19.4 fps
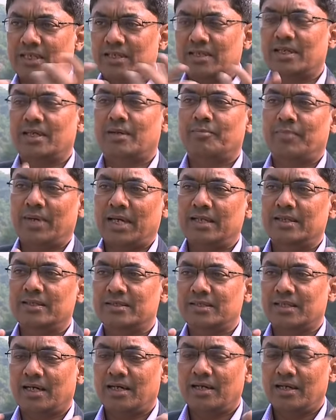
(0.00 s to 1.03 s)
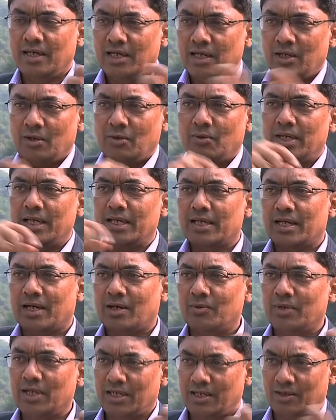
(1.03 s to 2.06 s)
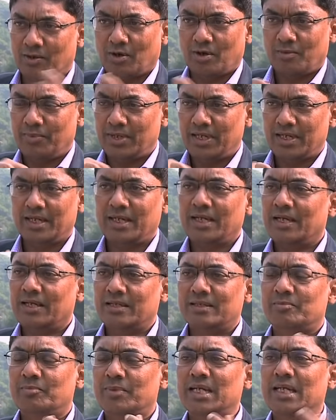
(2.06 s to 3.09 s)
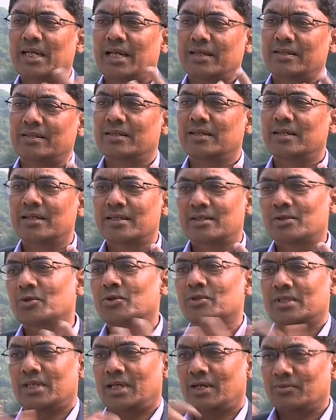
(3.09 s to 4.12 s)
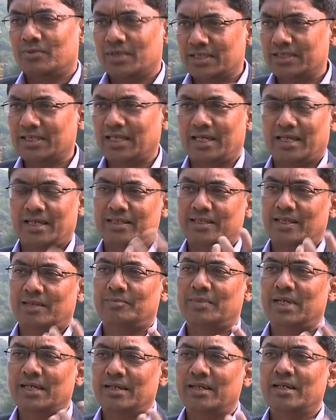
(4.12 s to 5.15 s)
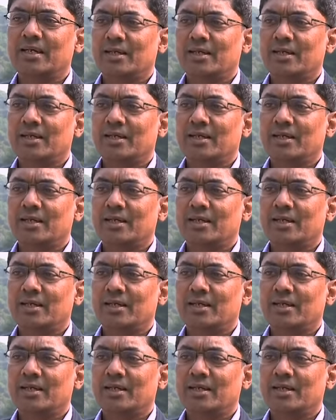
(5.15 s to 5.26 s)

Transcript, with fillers: another companion star going around in an orbit, a bit like the Earth goes around the Sun, except yeah. that